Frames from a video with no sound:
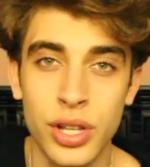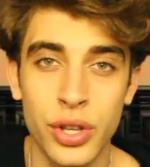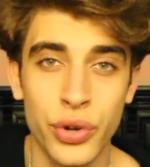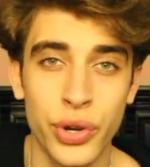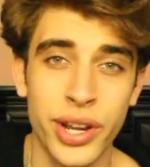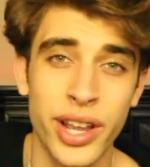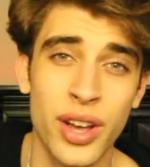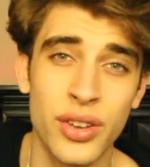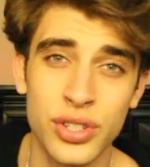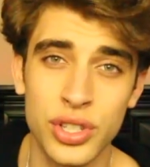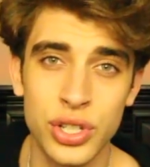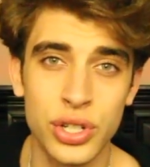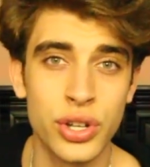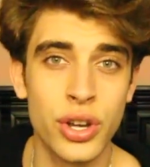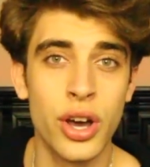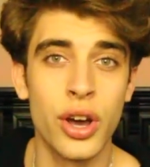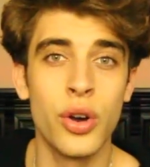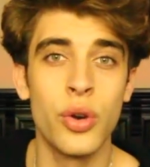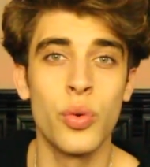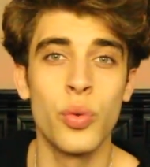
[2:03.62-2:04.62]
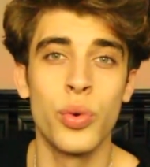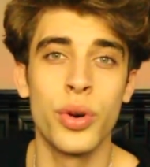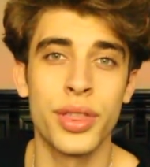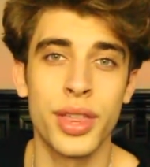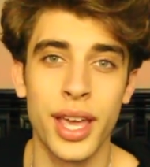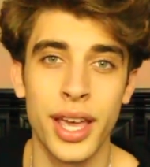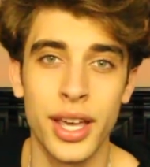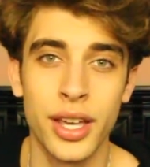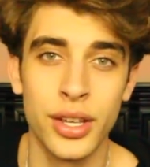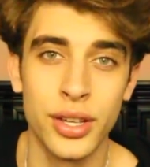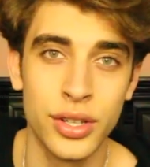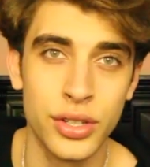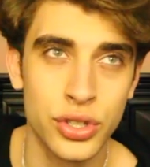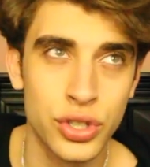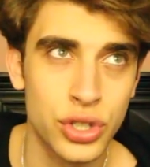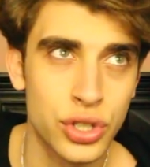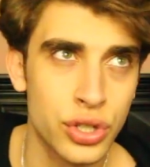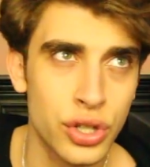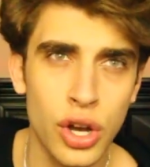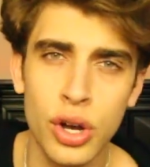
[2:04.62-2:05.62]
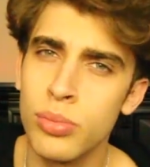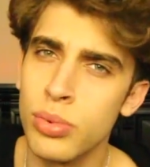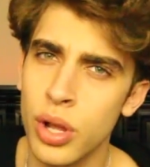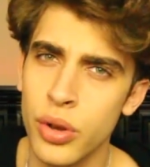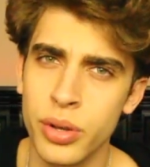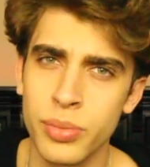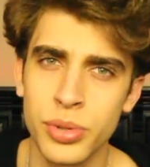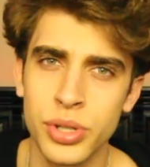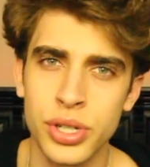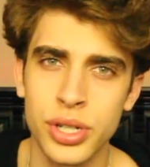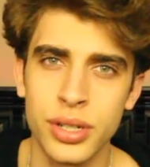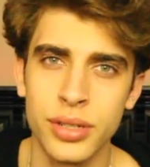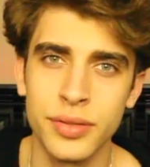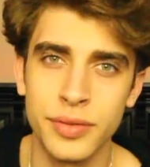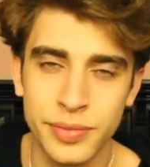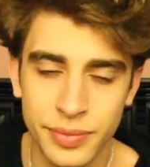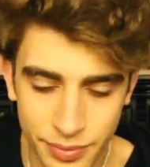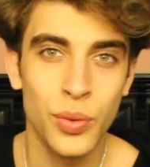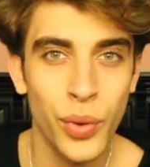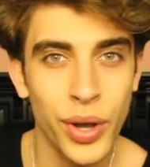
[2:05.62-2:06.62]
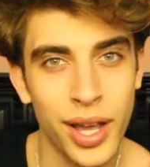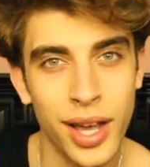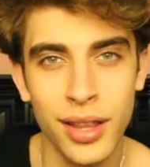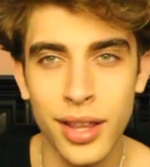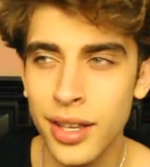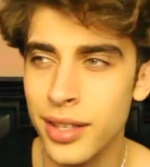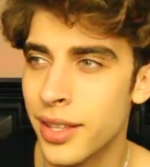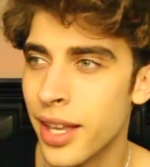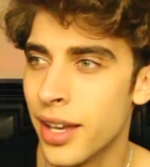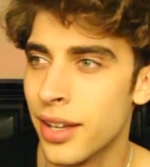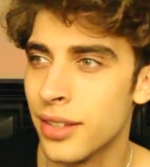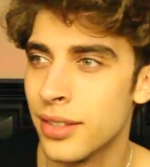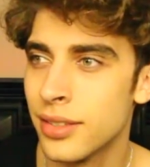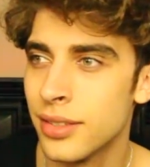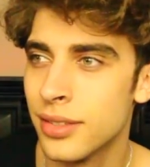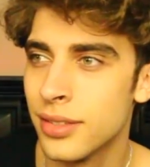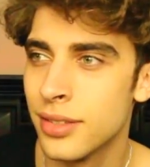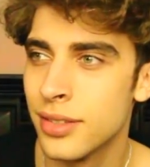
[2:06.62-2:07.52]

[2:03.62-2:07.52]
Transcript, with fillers: clearing out snow with a snow blowing machine. Wait, I like that.